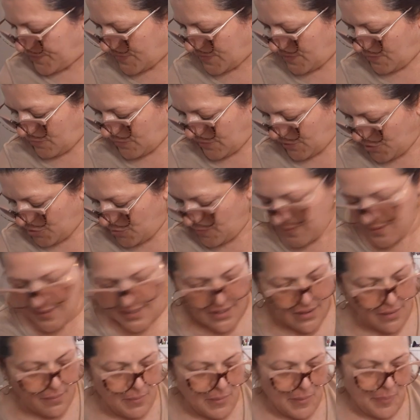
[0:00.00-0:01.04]
when you
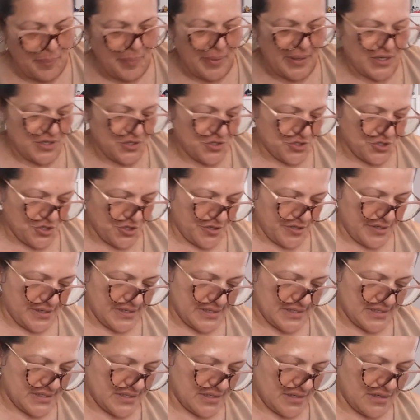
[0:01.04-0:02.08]
become a pincher,
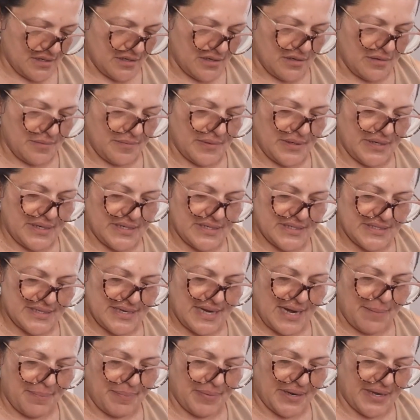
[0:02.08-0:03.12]
is
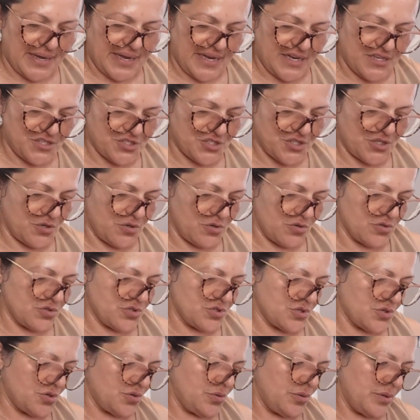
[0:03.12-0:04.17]
an application
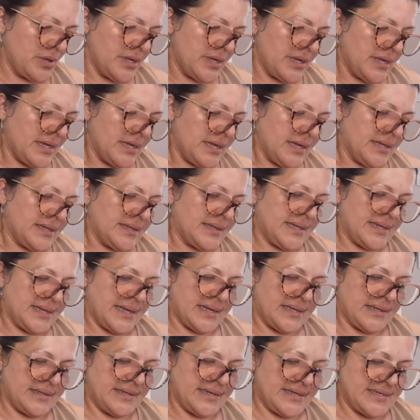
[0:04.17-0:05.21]
also
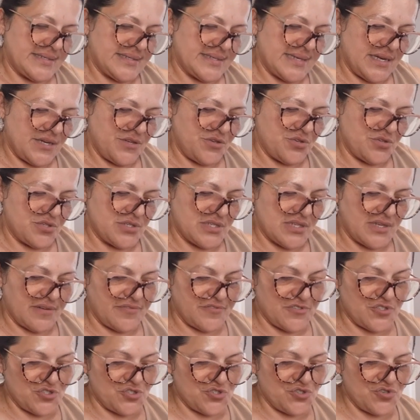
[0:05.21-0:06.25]
that they send you
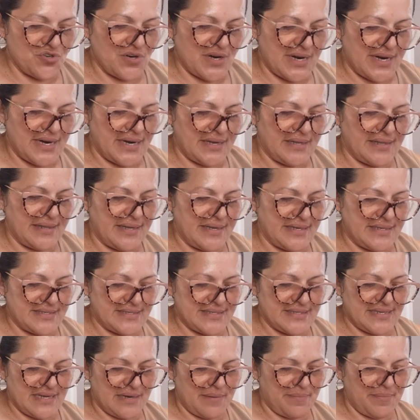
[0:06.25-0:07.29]
stuff to try. They
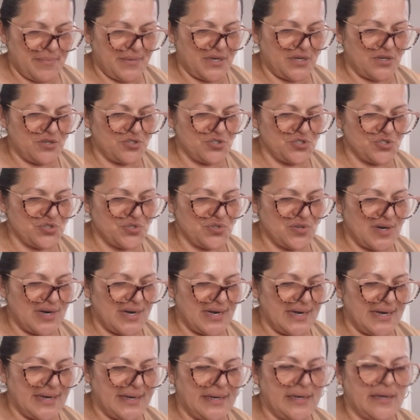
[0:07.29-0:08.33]
sent me to
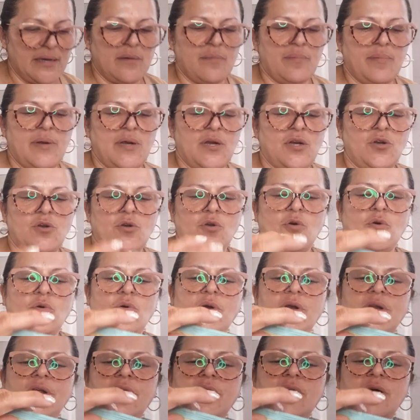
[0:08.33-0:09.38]
try a
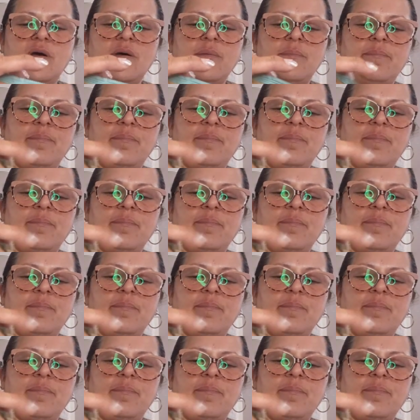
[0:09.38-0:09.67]
Magnolia